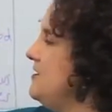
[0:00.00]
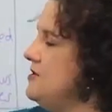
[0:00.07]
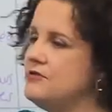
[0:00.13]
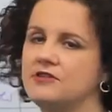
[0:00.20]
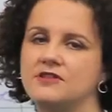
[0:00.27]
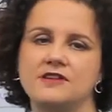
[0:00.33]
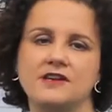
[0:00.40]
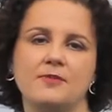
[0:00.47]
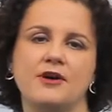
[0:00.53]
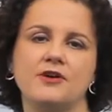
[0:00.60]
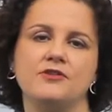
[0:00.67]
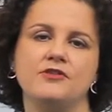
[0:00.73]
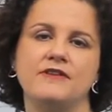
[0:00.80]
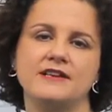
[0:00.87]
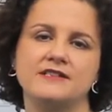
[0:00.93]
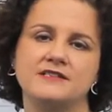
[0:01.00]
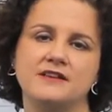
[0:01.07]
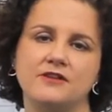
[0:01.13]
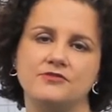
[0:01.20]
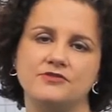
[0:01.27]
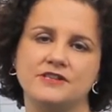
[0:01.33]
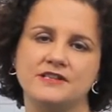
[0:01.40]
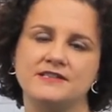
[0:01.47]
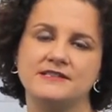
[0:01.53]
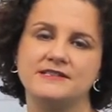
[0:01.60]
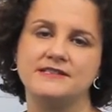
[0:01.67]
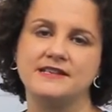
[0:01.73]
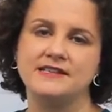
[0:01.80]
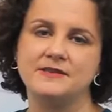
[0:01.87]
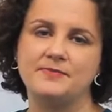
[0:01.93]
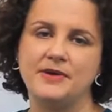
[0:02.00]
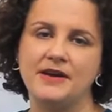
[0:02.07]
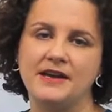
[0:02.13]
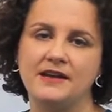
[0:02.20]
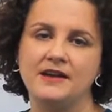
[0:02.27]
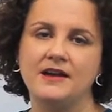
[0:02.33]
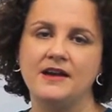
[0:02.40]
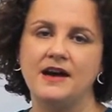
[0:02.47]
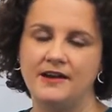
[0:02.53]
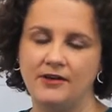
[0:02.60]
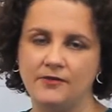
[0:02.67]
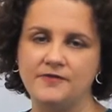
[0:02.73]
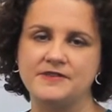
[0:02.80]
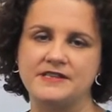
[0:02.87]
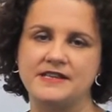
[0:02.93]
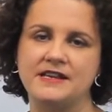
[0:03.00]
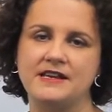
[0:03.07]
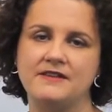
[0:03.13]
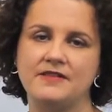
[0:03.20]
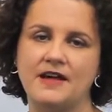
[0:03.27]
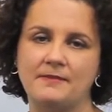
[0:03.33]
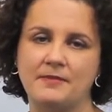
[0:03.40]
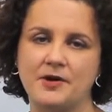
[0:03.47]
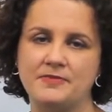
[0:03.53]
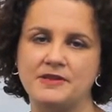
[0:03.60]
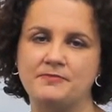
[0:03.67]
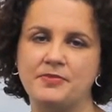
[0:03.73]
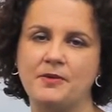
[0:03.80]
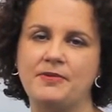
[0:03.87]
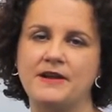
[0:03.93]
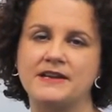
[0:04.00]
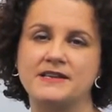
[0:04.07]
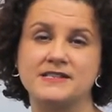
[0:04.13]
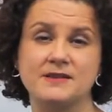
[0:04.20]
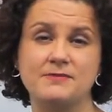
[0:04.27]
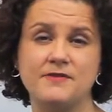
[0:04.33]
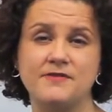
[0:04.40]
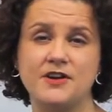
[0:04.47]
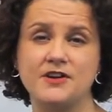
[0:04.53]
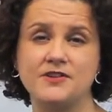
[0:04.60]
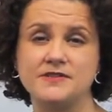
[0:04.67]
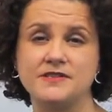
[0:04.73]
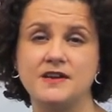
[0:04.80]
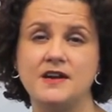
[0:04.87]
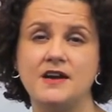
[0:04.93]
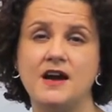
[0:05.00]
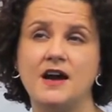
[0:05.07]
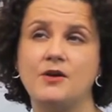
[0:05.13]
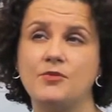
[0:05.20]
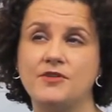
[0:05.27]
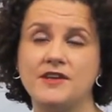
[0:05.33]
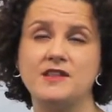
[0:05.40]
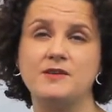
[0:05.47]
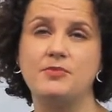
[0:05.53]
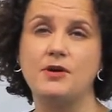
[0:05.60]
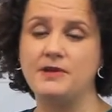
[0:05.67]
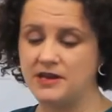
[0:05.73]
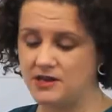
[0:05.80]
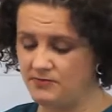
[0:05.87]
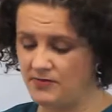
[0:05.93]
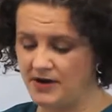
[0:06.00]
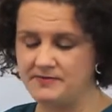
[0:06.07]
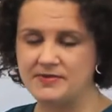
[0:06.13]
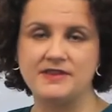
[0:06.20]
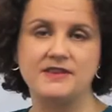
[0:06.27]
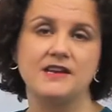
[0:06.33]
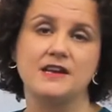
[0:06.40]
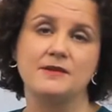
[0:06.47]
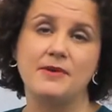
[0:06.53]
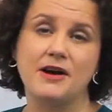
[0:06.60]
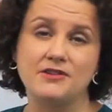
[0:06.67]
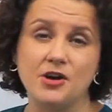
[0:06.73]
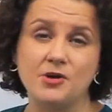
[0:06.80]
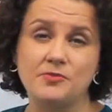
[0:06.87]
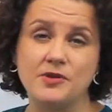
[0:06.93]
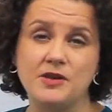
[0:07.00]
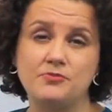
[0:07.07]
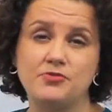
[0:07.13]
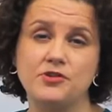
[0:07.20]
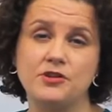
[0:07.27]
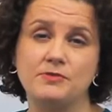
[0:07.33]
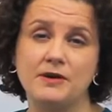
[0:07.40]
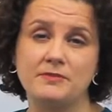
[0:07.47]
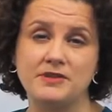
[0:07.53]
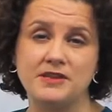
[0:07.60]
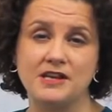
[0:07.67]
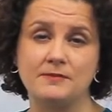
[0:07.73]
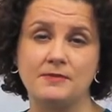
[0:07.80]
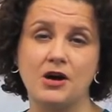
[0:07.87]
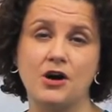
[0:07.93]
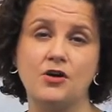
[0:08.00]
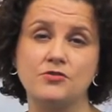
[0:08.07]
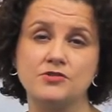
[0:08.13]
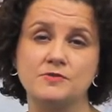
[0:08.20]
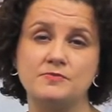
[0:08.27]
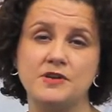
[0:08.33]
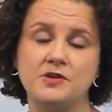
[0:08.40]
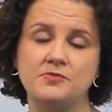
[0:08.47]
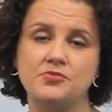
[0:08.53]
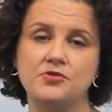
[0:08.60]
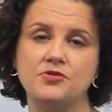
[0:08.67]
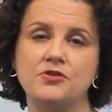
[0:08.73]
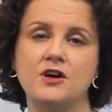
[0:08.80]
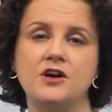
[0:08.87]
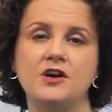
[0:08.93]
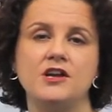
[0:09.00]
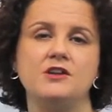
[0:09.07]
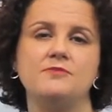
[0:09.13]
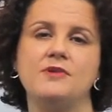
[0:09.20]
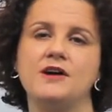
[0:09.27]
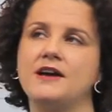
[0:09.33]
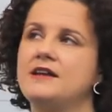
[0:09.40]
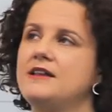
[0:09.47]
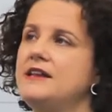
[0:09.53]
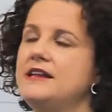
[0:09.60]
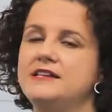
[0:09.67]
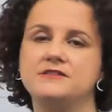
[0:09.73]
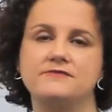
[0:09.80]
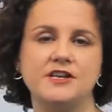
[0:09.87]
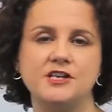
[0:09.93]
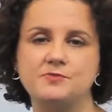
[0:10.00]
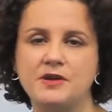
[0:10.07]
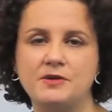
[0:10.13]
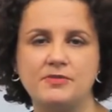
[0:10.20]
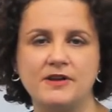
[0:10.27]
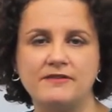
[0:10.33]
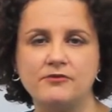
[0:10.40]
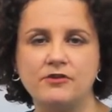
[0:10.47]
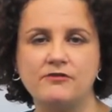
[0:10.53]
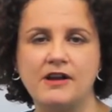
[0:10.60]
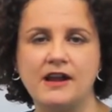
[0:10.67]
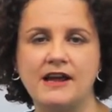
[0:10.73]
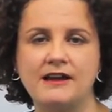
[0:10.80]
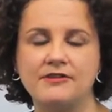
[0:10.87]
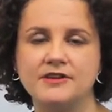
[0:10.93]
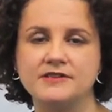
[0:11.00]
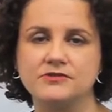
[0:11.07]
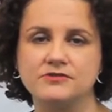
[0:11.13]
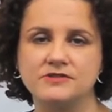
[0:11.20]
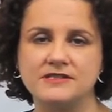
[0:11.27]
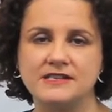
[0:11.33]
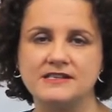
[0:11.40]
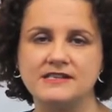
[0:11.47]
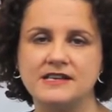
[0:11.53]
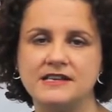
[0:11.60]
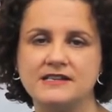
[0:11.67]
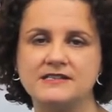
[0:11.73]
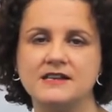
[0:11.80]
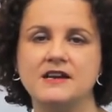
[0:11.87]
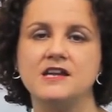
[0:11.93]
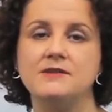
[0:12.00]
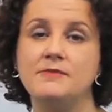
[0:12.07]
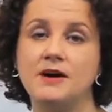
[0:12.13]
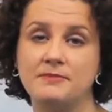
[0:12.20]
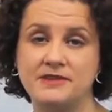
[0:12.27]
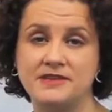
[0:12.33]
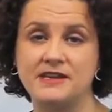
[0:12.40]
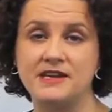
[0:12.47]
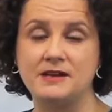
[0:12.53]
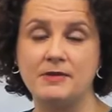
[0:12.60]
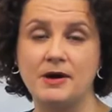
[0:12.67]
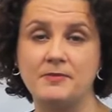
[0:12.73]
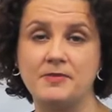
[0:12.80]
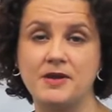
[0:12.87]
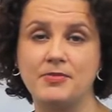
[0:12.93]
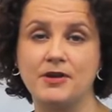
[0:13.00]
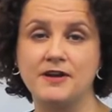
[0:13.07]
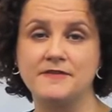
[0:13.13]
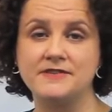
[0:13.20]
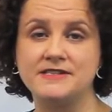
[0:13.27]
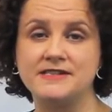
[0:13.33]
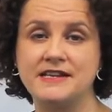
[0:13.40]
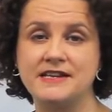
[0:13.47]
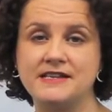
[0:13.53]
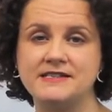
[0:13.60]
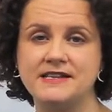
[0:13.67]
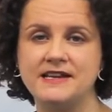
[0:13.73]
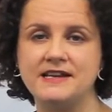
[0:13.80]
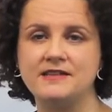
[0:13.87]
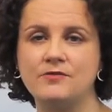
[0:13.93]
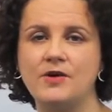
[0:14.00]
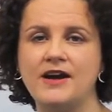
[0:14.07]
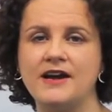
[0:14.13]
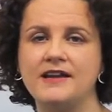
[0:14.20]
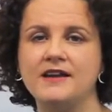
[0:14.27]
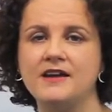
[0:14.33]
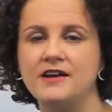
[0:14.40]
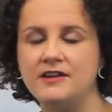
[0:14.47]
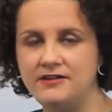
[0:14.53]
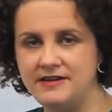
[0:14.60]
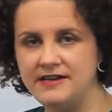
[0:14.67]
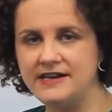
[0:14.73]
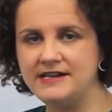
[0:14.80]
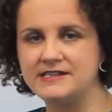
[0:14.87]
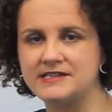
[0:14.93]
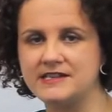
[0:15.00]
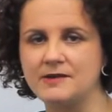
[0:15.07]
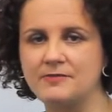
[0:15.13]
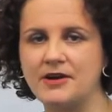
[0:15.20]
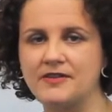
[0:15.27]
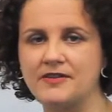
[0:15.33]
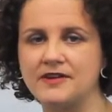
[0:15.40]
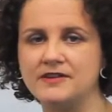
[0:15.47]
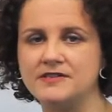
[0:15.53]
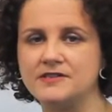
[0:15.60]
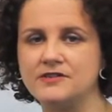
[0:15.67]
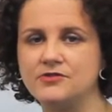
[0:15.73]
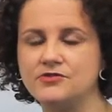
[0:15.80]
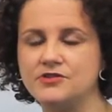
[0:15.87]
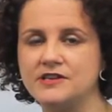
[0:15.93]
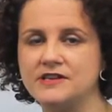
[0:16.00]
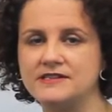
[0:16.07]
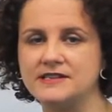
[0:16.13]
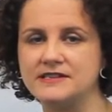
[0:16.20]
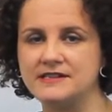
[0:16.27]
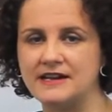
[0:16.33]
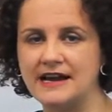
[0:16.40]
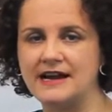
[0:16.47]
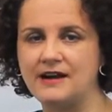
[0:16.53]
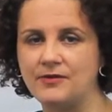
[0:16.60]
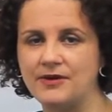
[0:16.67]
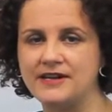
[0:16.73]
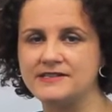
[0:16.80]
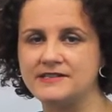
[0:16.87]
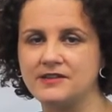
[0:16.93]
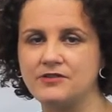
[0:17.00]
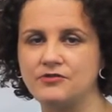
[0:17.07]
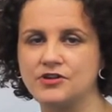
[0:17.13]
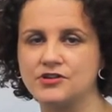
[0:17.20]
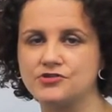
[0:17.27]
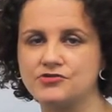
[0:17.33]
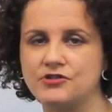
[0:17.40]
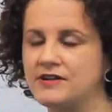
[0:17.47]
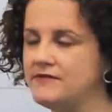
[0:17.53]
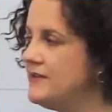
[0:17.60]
you can think about who your external audiences need to be. And obviously, that might be the public. Some of those uh, within the public, you might be thinking about young people, you might be thinking about older people, you might need to reach people in rural areas or cities, you might be thinking about people overseas. Either way, you need to think about those audiences and how it is that you're going to try and